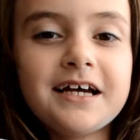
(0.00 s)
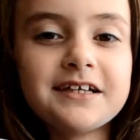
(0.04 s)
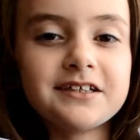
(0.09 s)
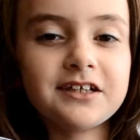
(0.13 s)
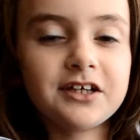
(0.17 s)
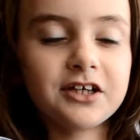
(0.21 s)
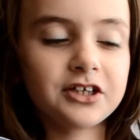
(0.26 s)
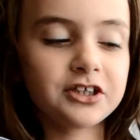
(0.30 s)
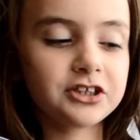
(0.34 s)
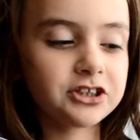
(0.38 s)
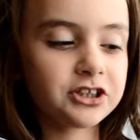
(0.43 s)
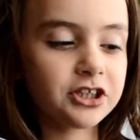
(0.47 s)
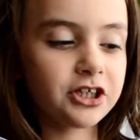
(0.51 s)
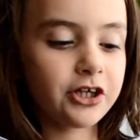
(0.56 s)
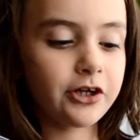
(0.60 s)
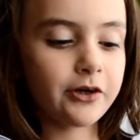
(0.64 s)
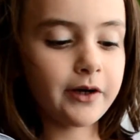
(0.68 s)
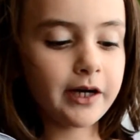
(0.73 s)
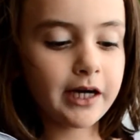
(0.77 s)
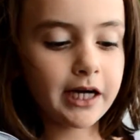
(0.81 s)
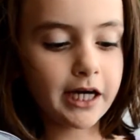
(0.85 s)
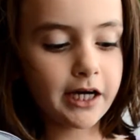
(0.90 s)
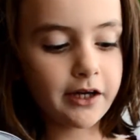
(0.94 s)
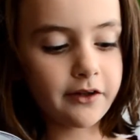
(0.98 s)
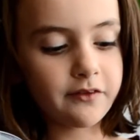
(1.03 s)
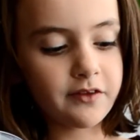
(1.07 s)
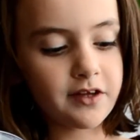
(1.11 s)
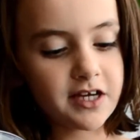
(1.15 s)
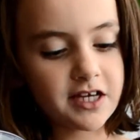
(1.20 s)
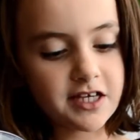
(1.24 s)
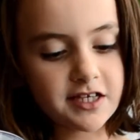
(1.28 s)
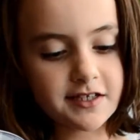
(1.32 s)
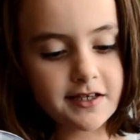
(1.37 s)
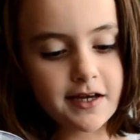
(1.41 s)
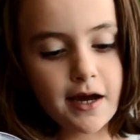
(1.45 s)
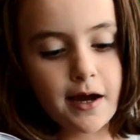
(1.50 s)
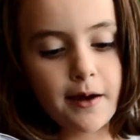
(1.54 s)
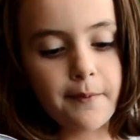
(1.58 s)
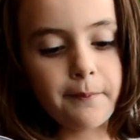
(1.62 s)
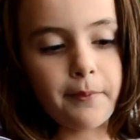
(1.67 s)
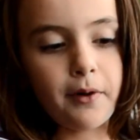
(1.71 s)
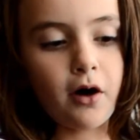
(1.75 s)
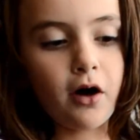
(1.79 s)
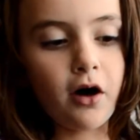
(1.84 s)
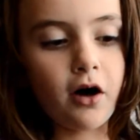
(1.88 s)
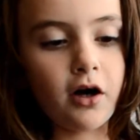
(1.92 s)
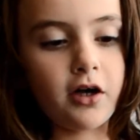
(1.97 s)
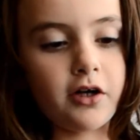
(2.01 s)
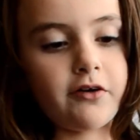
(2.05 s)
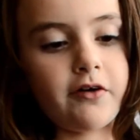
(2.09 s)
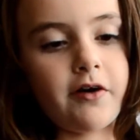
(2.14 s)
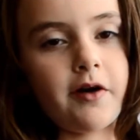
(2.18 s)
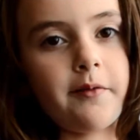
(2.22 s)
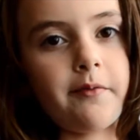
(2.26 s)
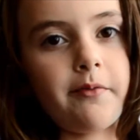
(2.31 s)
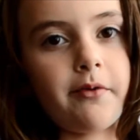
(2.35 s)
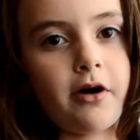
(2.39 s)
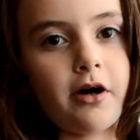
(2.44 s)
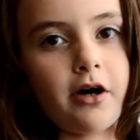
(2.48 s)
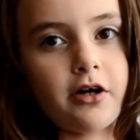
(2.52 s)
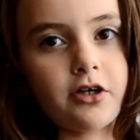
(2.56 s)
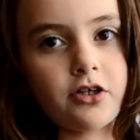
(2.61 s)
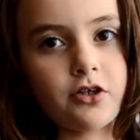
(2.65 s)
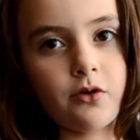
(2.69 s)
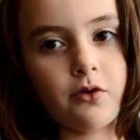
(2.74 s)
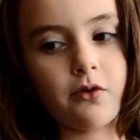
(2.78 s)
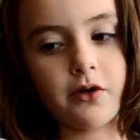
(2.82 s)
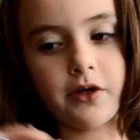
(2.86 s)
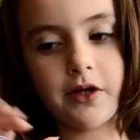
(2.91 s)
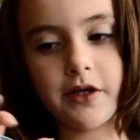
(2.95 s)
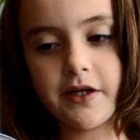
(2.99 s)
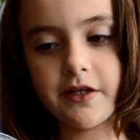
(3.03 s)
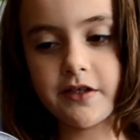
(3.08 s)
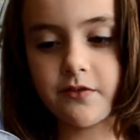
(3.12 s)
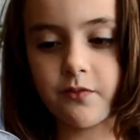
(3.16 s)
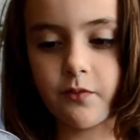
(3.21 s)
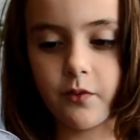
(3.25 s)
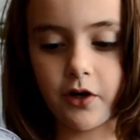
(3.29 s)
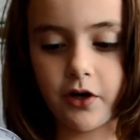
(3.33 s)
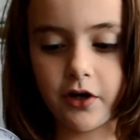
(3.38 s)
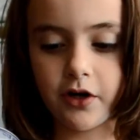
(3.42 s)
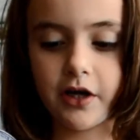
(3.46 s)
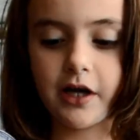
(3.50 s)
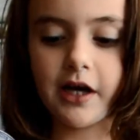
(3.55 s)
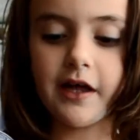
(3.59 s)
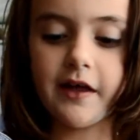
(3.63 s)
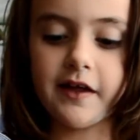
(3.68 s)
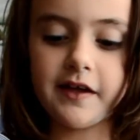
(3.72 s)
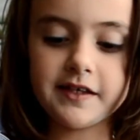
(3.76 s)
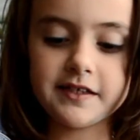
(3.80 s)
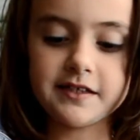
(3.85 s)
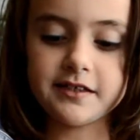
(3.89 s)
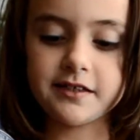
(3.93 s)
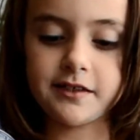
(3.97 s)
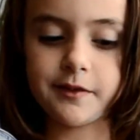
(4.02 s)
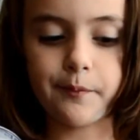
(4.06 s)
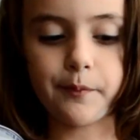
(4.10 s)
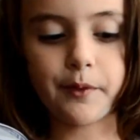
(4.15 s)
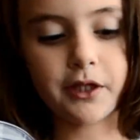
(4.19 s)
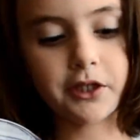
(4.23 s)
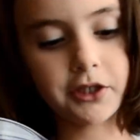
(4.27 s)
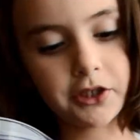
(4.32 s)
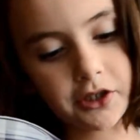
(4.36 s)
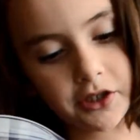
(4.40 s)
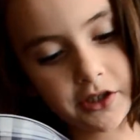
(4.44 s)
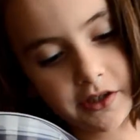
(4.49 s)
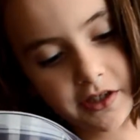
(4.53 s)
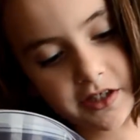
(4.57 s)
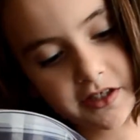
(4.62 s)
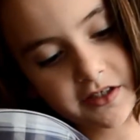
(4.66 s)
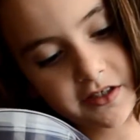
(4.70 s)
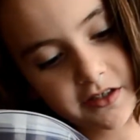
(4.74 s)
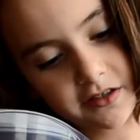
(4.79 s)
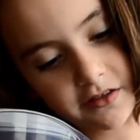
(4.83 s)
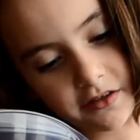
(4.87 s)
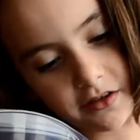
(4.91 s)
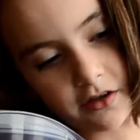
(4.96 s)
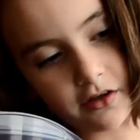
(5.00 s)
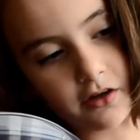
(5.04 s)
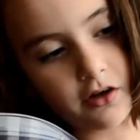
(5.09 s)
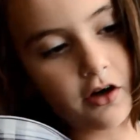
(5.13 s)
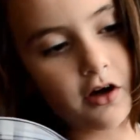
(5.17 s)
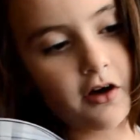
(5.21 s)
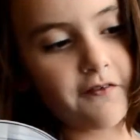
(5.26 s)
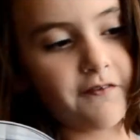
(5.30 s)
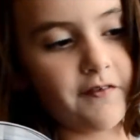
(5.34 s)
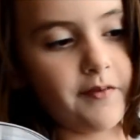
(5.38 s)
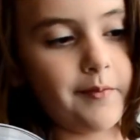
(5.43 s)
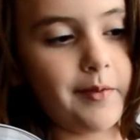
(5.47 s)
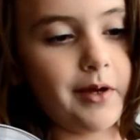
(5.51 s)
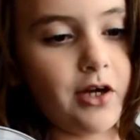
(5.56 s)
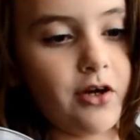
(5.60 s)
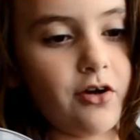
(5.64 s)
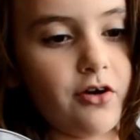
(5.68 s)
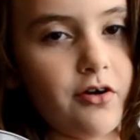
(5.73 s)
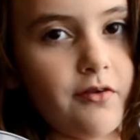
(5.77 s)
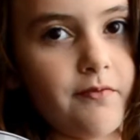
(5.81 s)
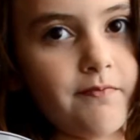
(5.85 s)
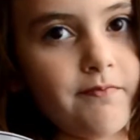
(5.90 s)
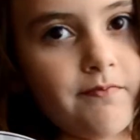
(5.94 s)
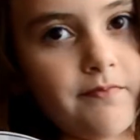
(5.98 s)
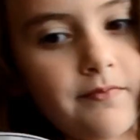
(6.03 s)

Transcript: I'm going to show you how these Pottery Barn toys work. This is a blender and this is a coffee maker.